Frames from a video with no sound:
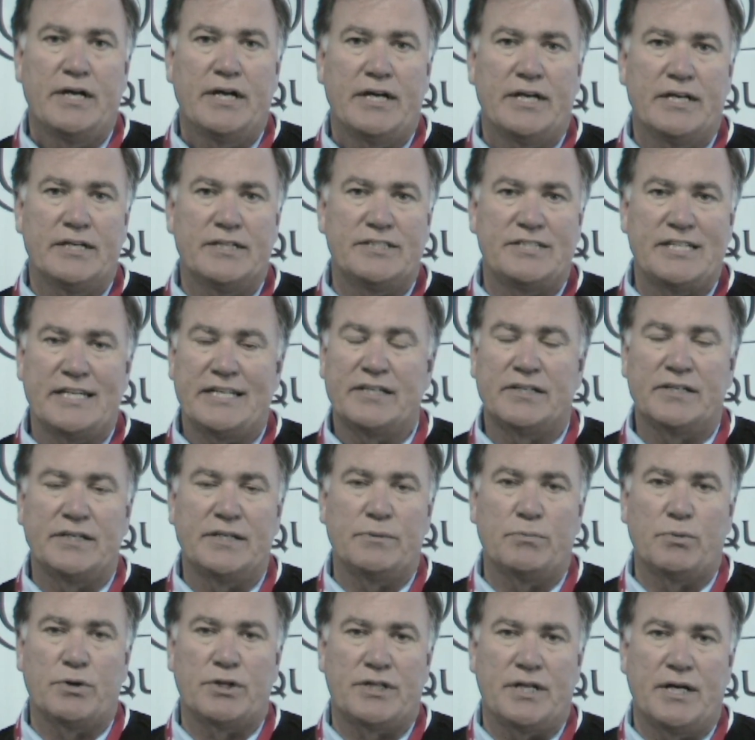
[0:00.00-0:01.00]
in
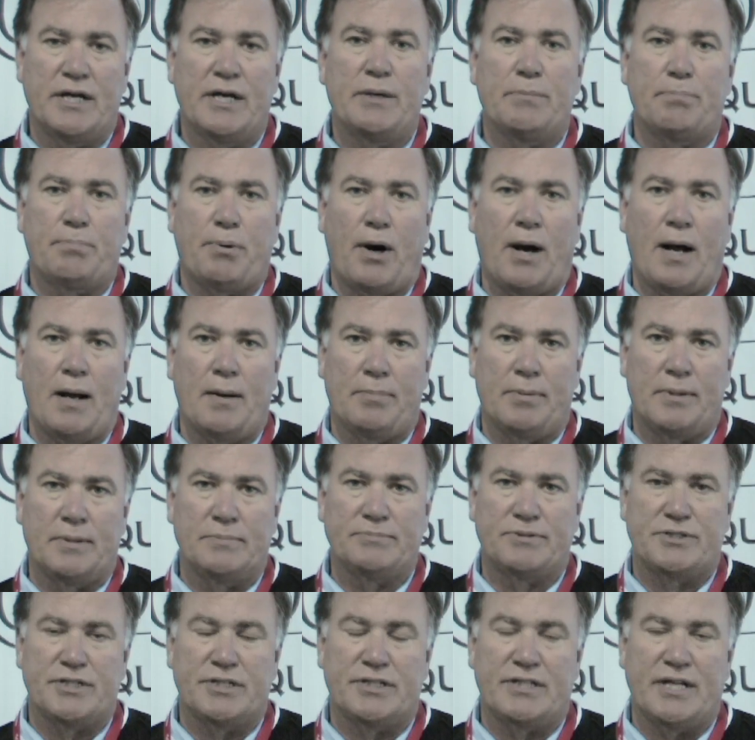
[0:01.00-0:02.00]
dealing with any
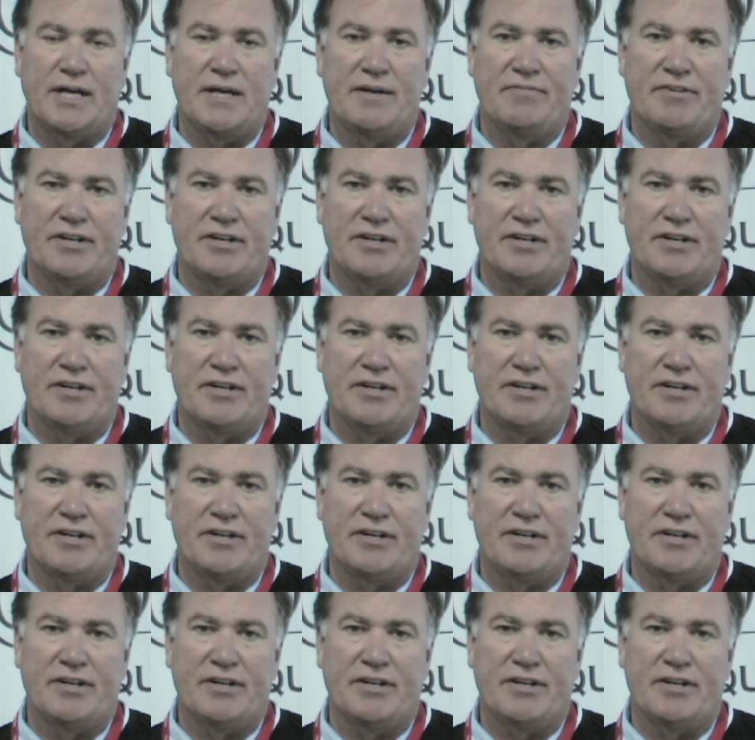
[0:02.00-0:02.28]
problems that they've